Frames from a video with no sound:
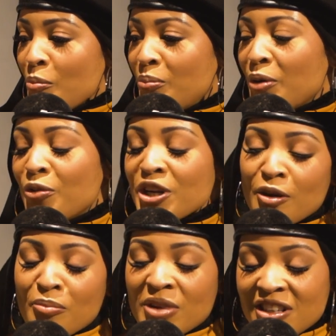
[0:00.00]
But when your
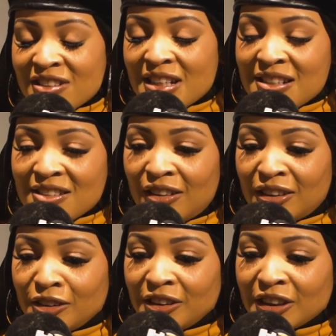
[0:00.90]
mission is
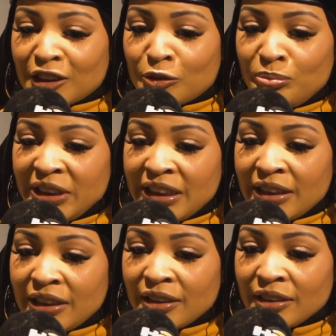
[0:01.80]
on just
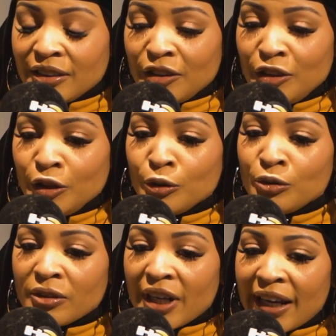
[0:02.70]
being
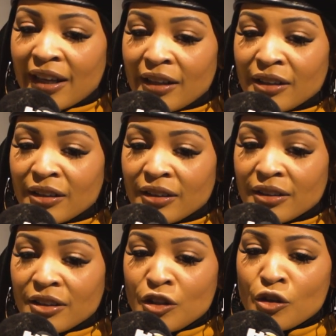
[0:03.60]
you and,
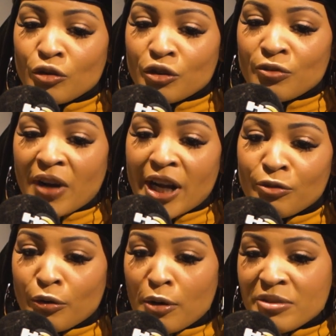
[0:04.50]
you know, just fighting
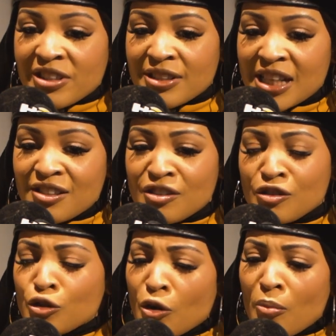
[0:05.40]
for representation, you
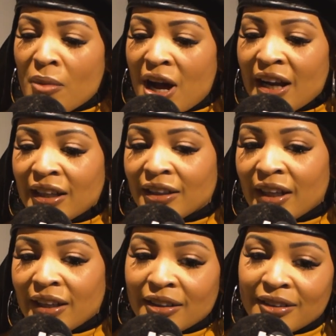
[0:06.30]
don't mind,
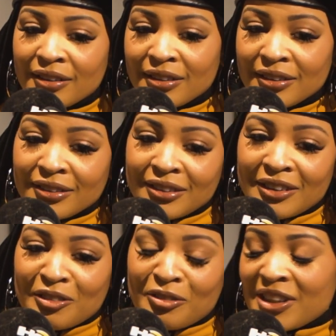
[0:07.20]
like, what